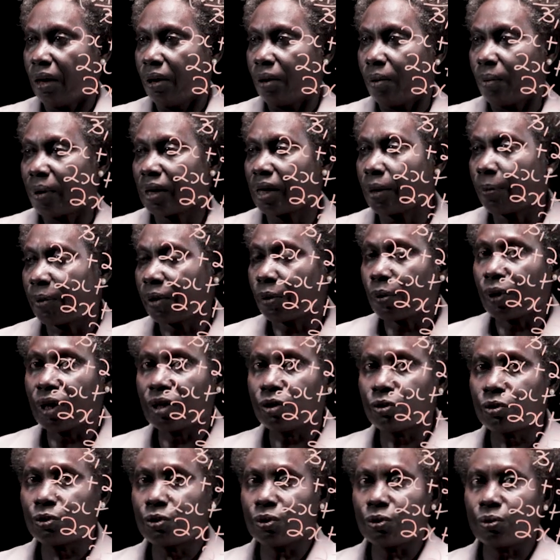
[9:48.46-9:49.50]
what are we
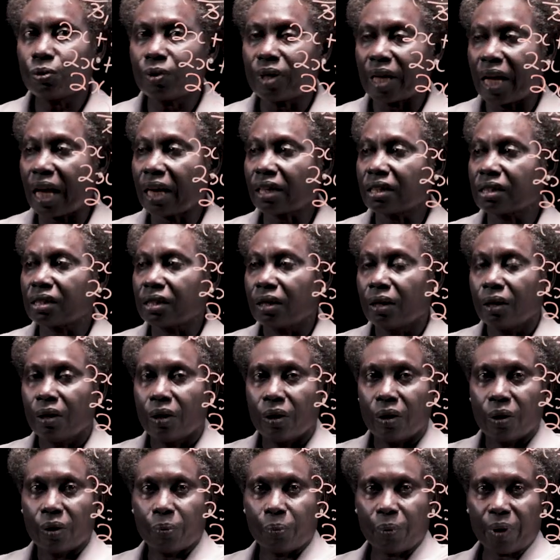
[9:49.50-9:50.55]
going to do next?
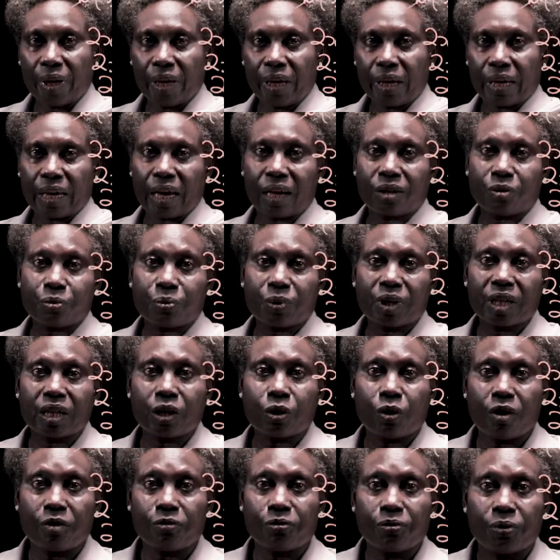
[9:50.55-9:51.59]
We get rid
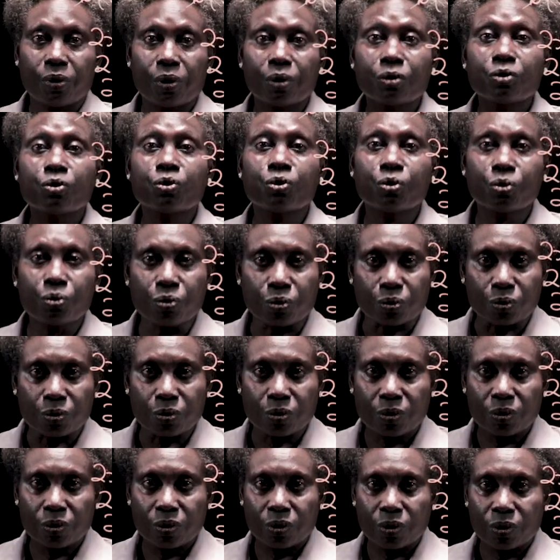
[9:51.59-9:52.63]
of 2.
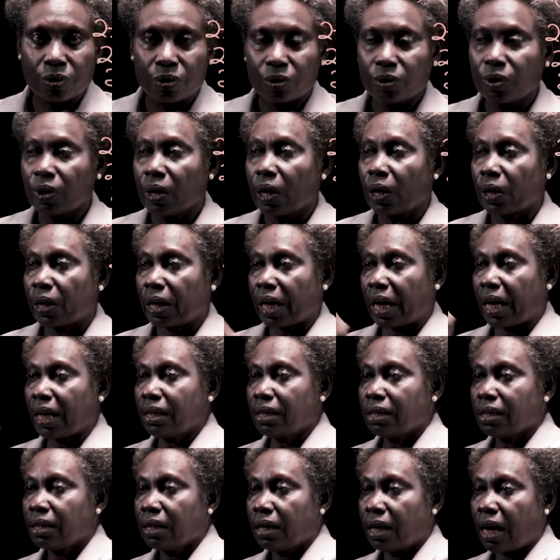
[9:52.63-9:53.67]

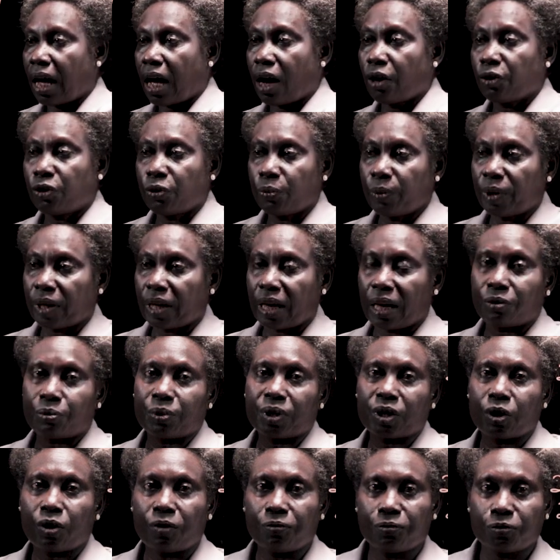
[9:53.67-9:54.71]
Okay, how do we get
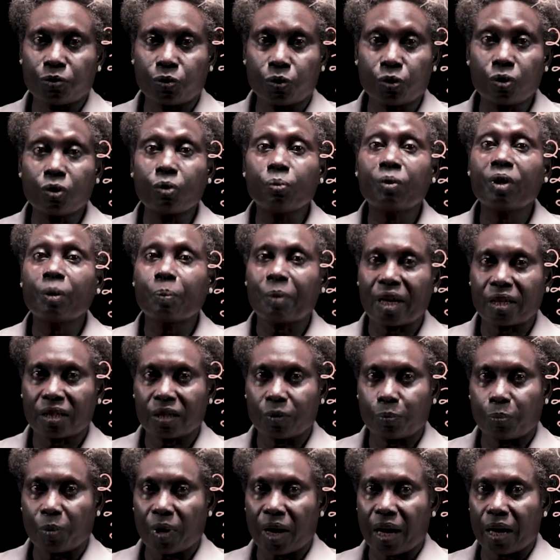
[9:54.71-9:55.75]
rid of 2? We
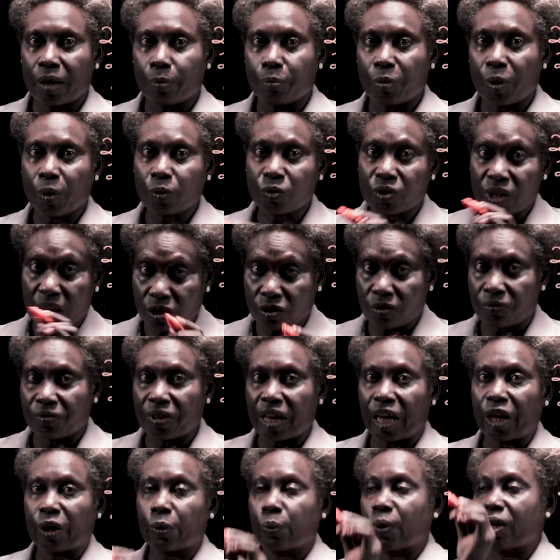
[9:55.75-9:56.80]
multiply both sides of
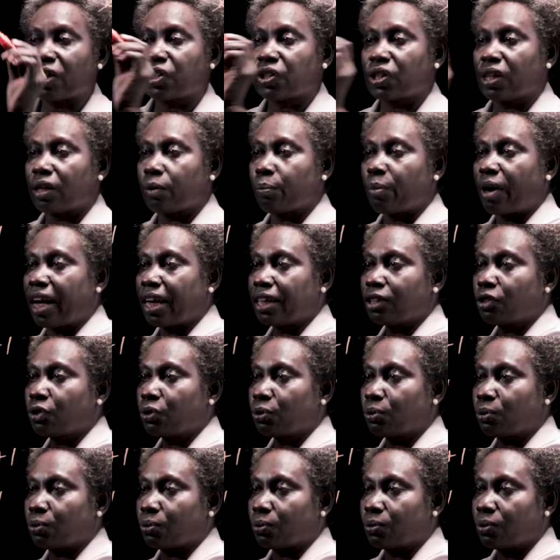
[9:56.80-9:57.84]
the equation by
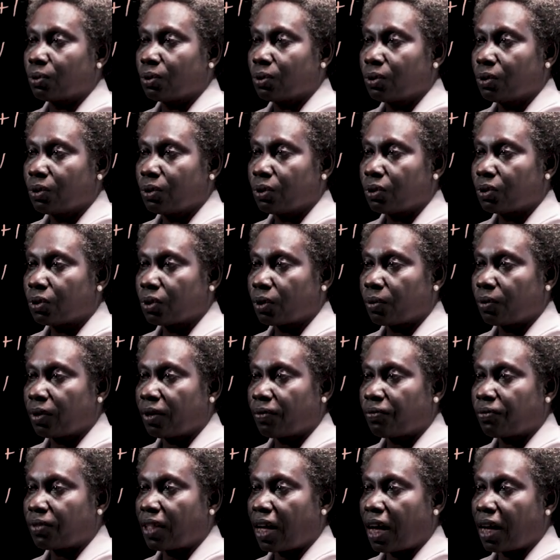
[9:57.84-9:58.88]
2. So we
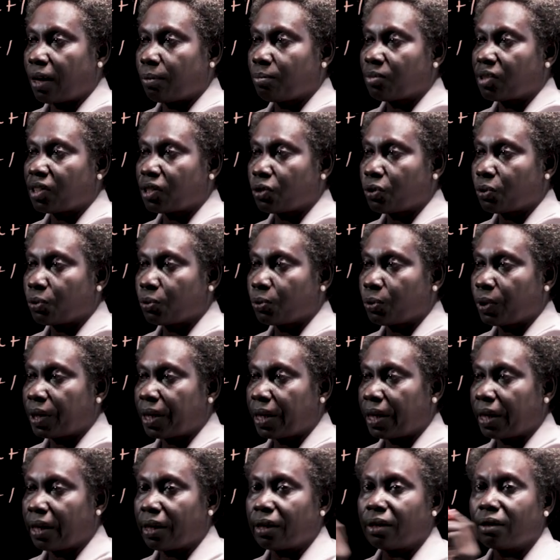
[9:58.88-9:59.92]
have times 2
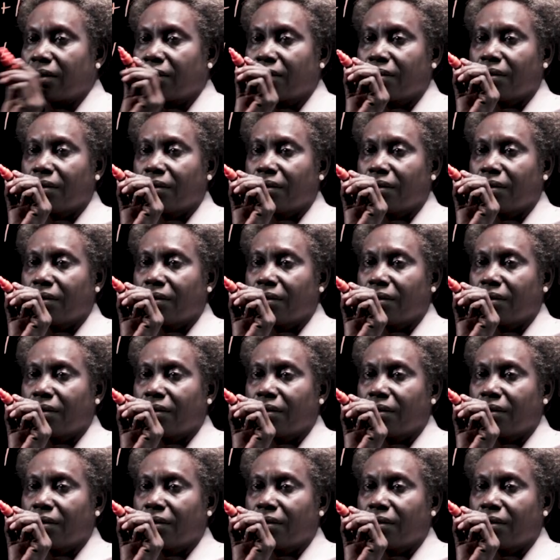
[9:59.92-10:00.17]
here,